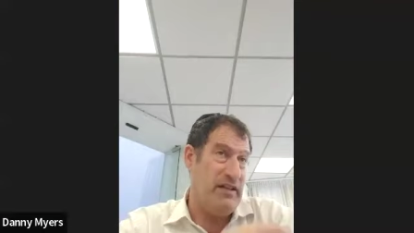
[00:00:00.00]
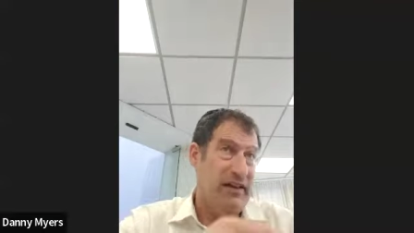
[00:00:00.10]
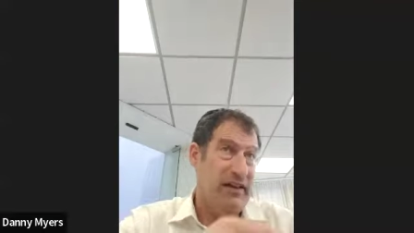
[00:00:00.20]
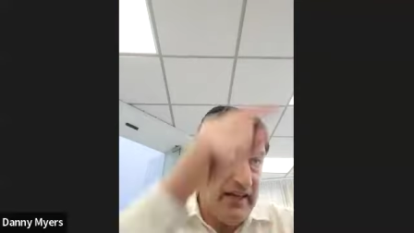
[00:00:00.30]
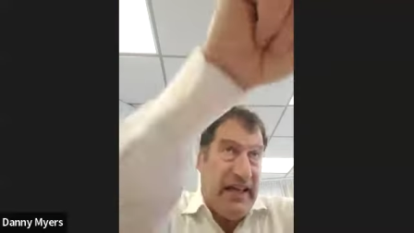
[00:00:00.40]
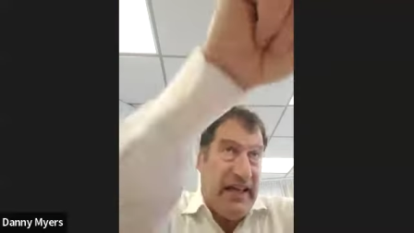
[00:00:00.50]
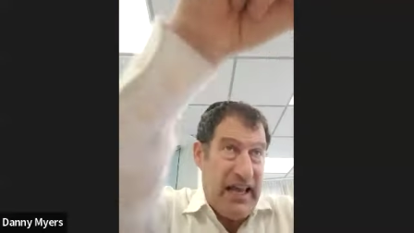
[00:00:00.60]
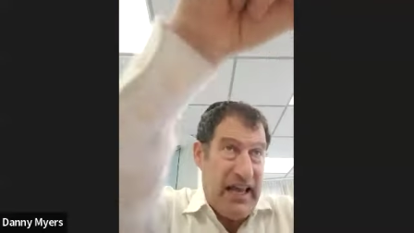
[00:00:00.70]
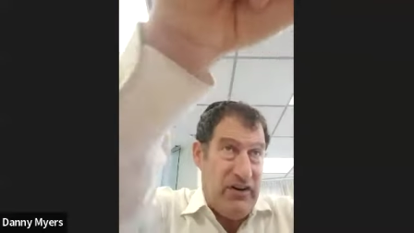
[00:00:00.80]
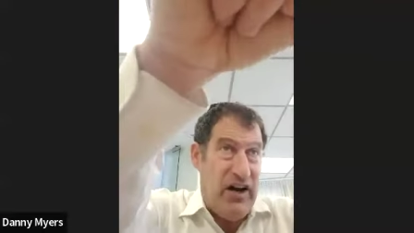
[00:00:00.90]
He has to
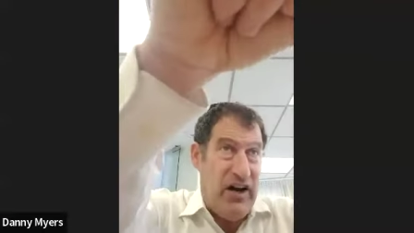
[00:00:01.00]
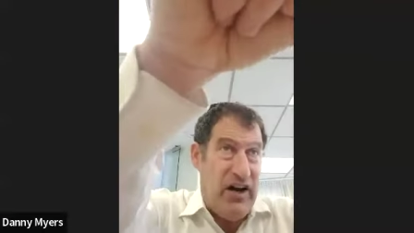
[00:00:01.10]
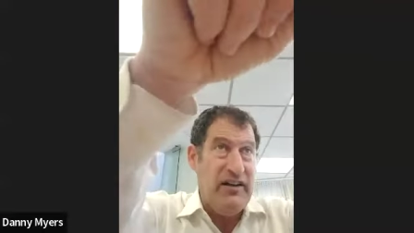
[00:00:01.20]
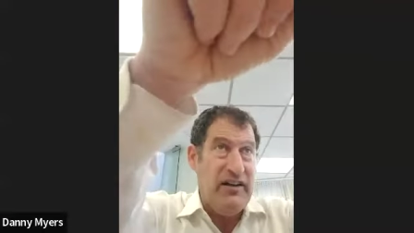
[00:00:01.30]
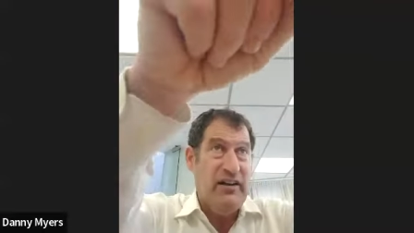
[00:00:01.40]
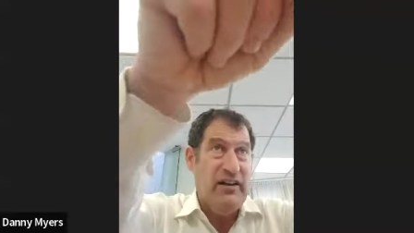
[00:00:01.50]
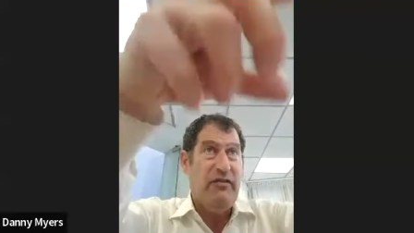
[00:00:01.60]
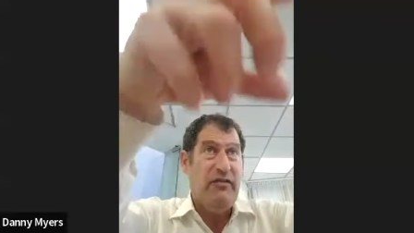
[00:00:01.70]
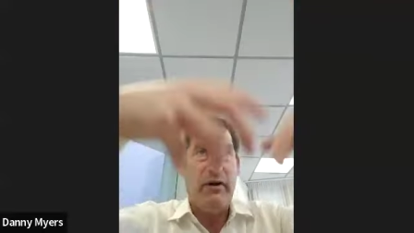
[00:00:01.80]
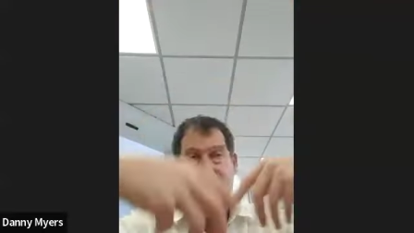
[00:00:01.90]
have it on.
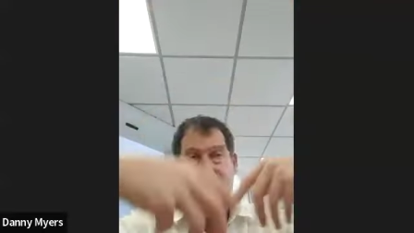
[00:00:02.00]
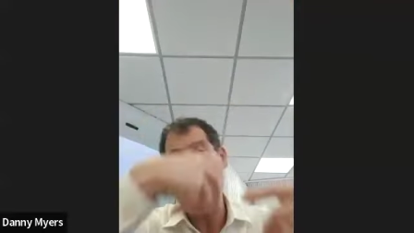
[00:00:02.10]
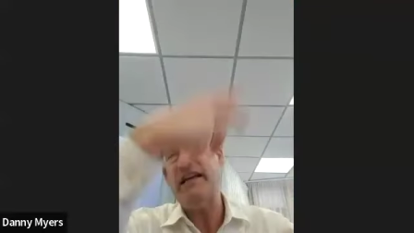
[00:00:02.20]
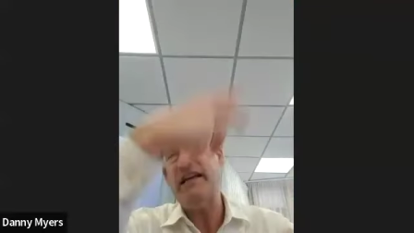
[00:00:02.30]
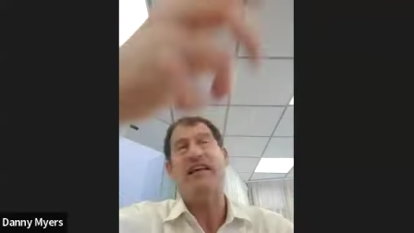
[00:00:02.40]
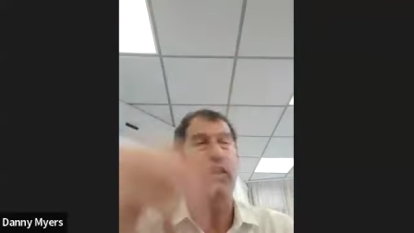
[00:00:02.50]
But he has to help him